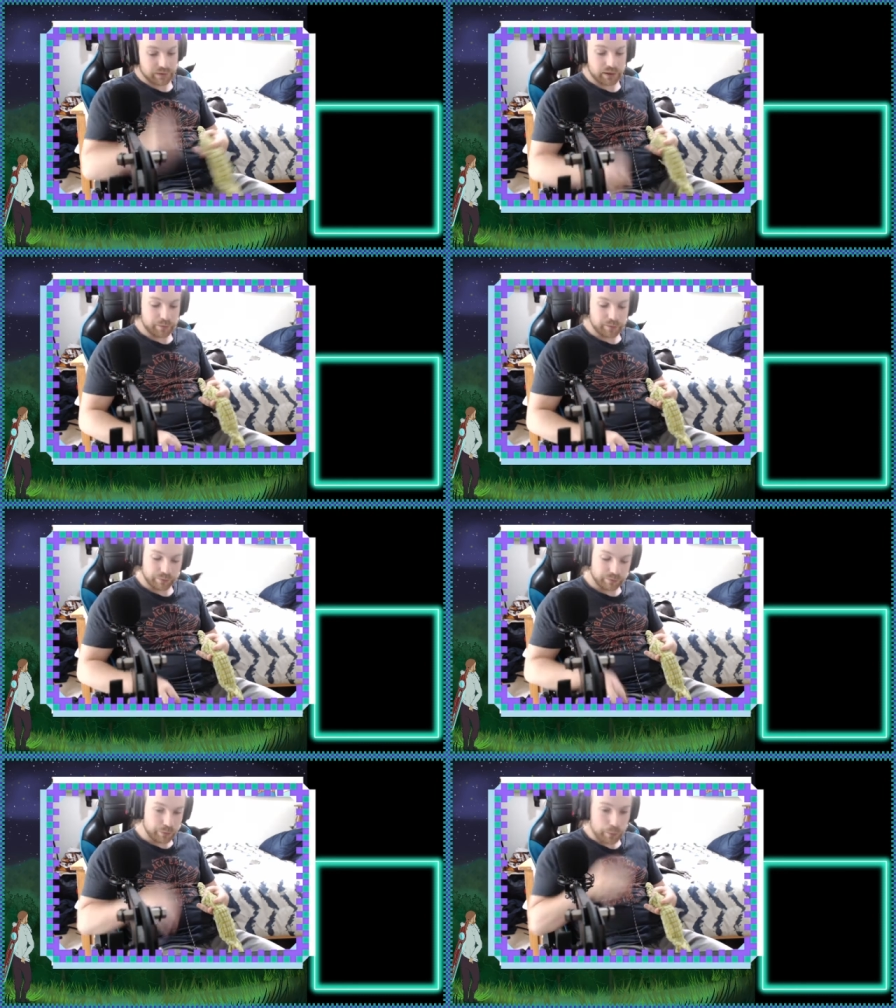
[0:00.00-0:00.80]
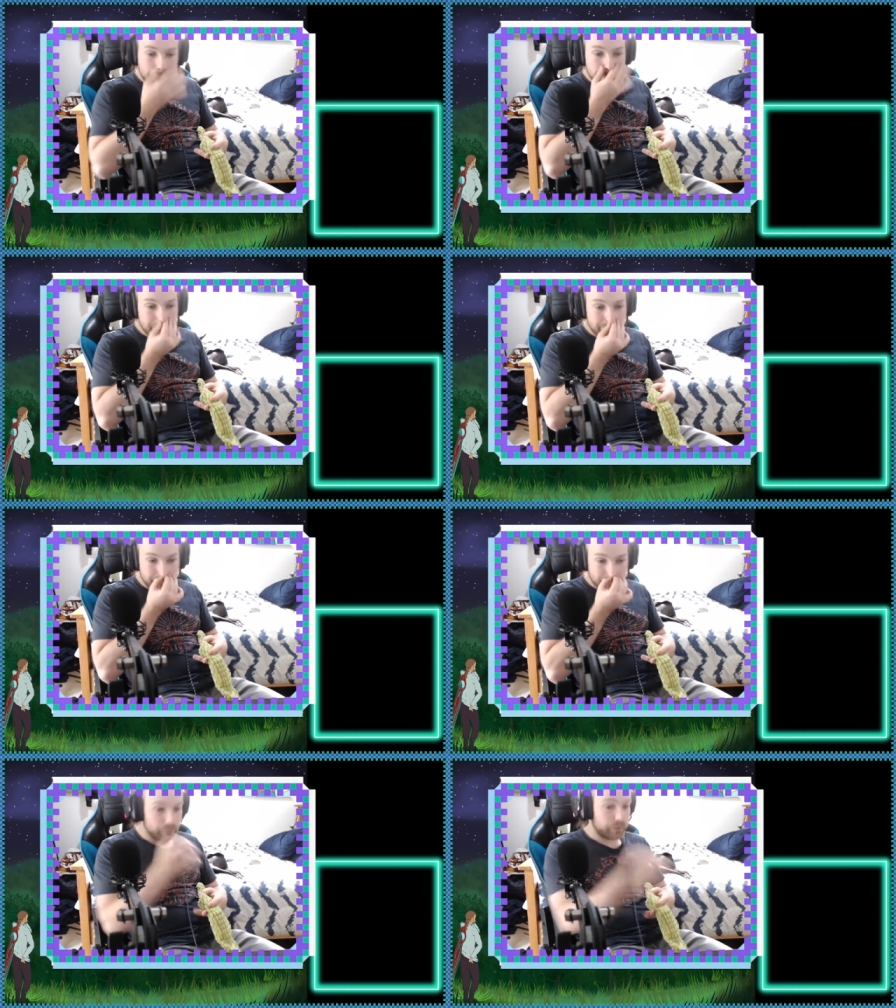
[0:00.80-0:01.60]
Same as before.
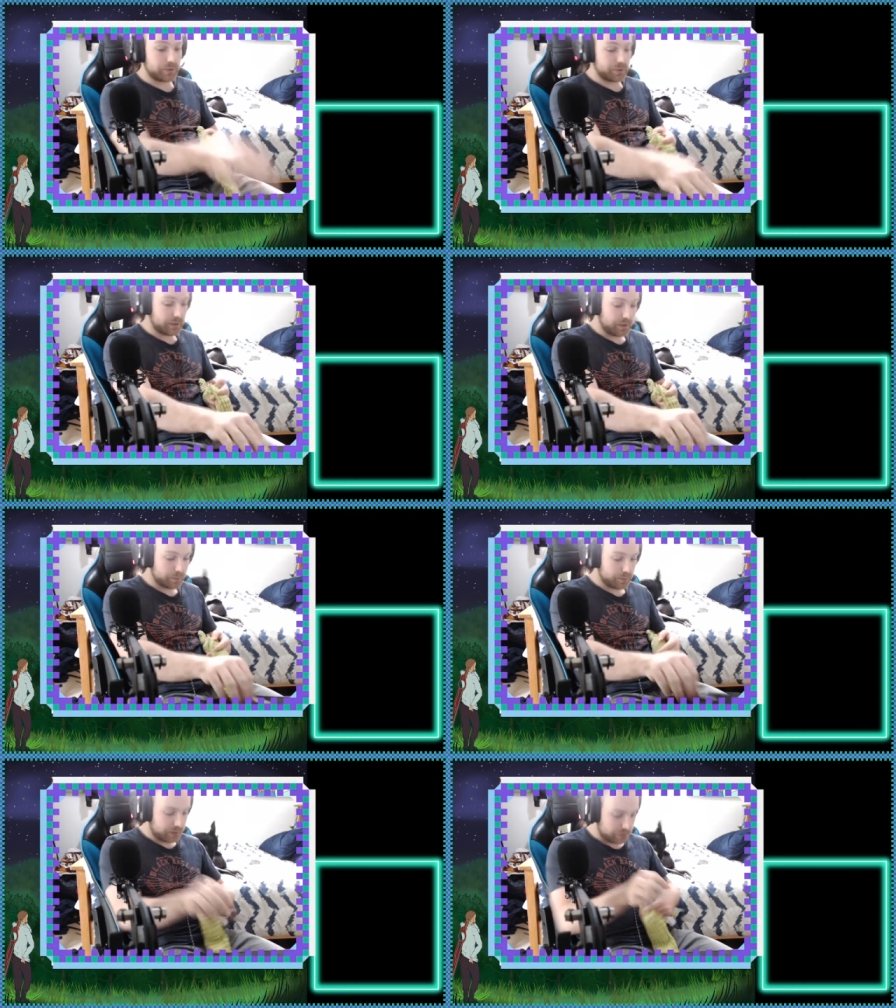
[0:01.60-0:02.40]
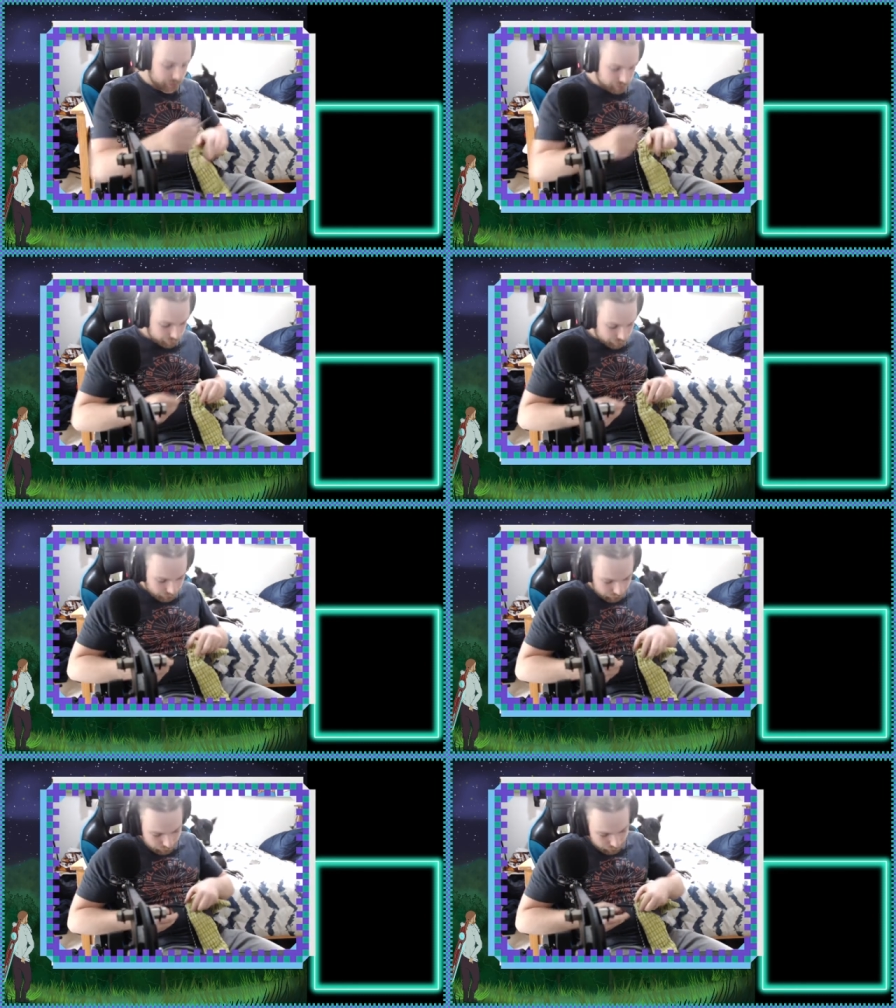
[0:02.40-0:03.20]
We're gonna clean up the area
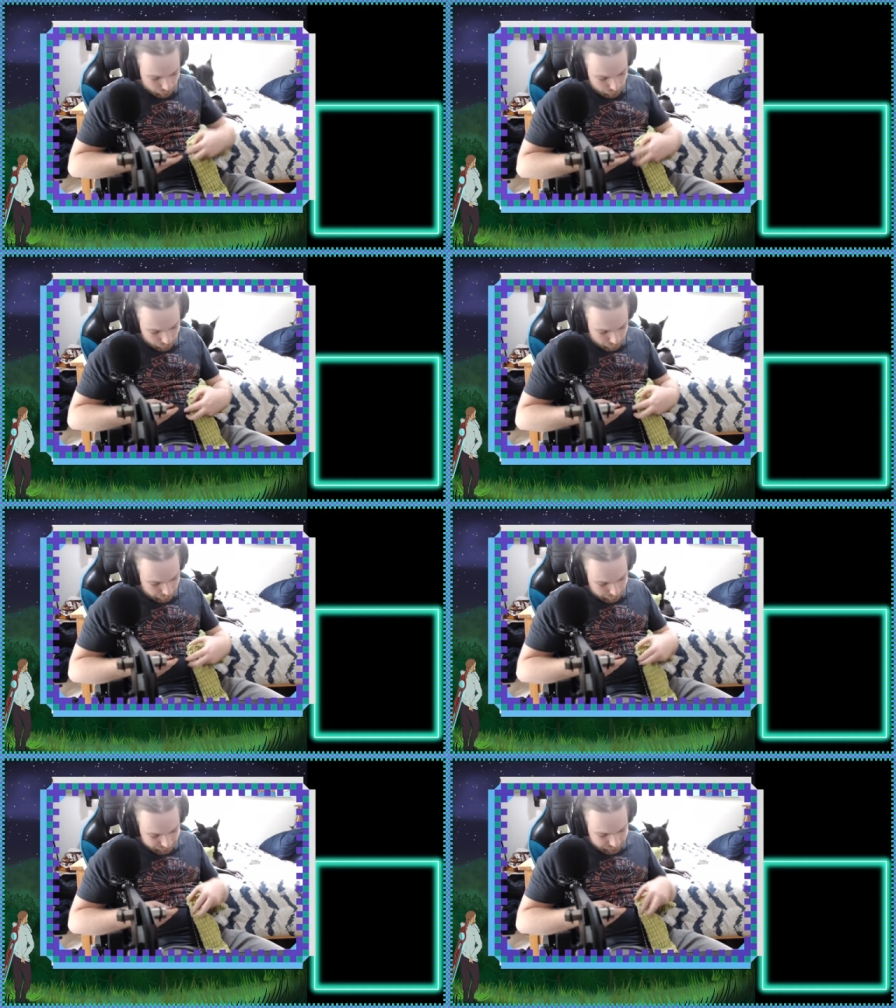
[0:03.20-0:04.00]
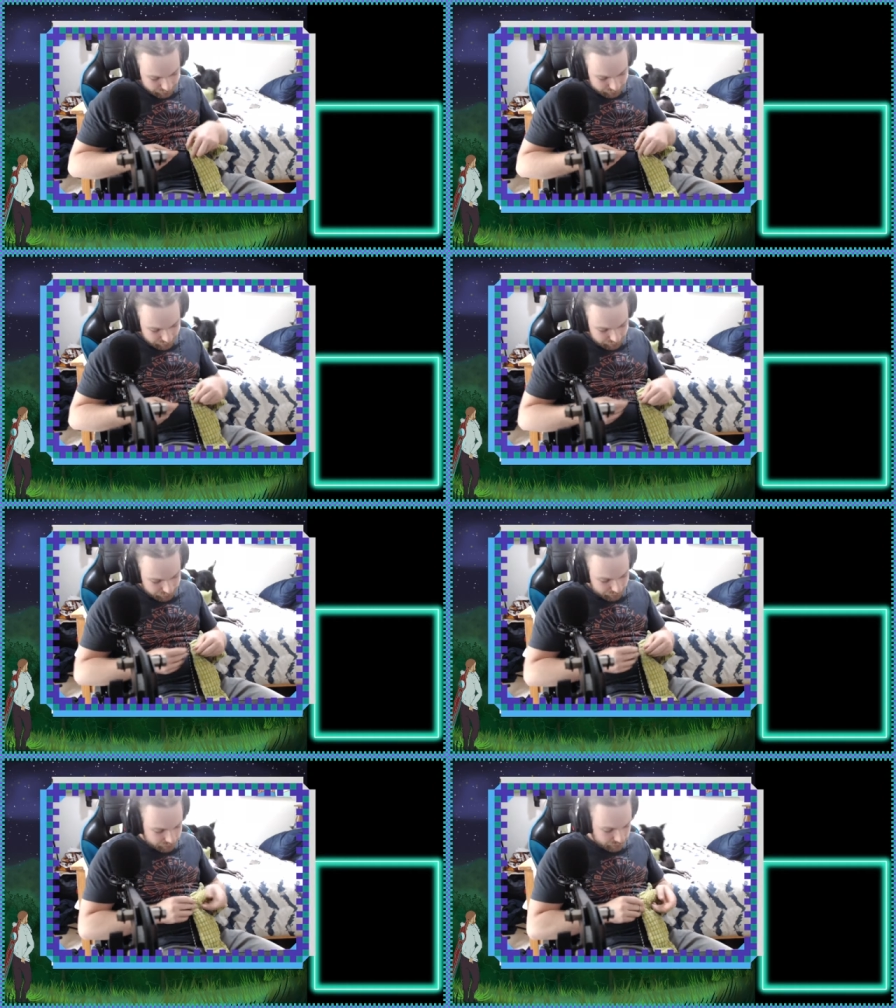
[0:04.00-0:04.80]
where we're about to start stitching.